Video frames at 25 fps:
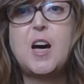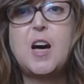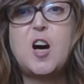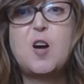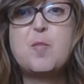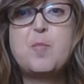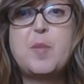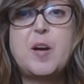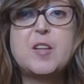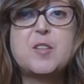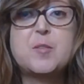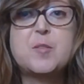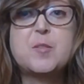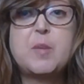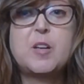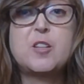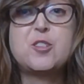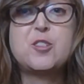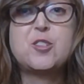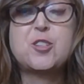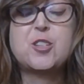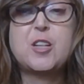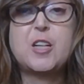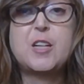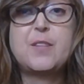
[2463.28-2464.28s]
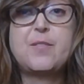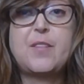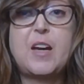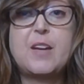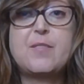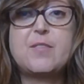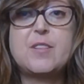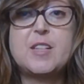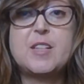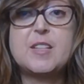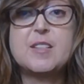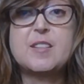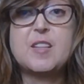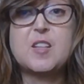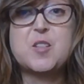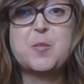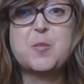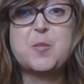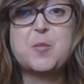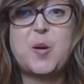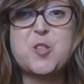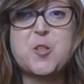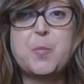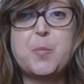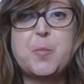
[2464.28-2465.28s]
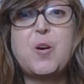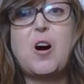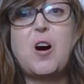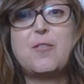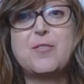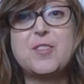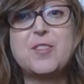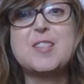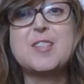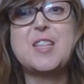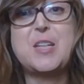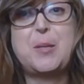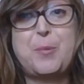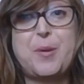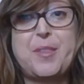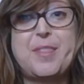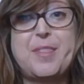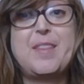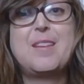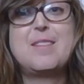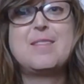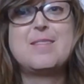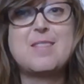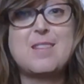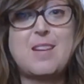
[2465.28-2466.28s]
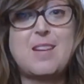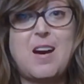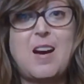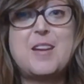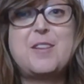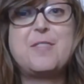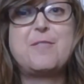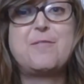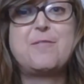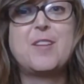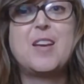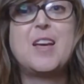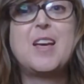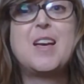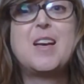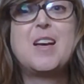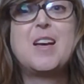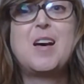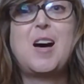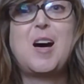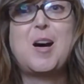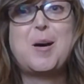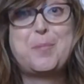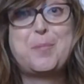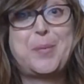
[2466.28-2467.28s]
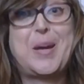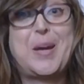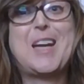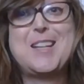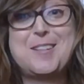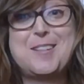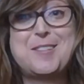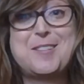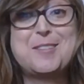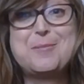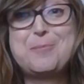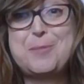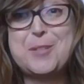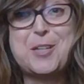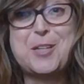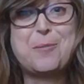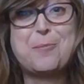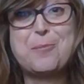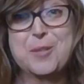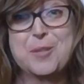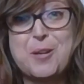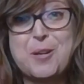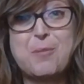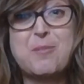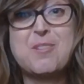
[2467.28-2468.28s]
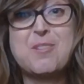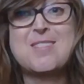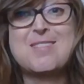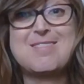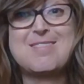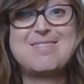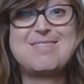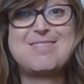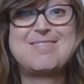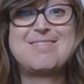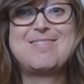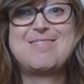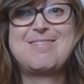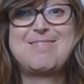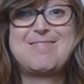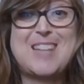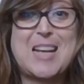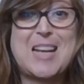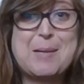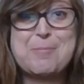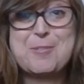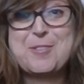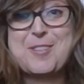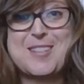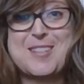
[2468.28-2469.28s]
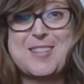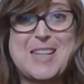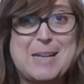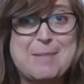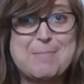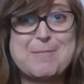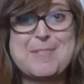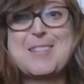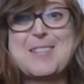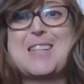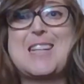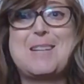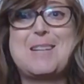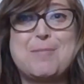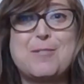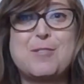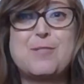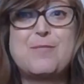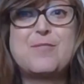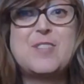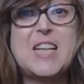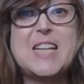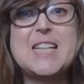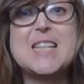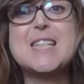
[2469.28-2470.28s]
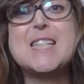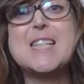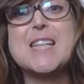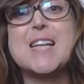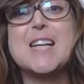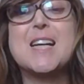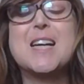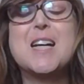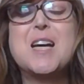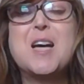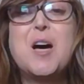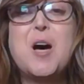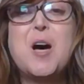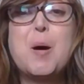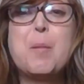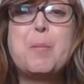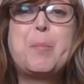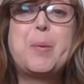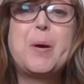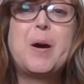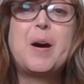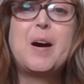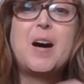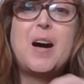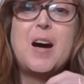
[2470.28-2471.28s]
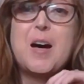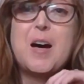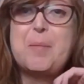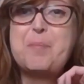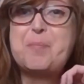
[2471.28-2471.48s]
as much kind of evidence as possible, obviously within the kind of page, we don't want tables and tables and tables of data, but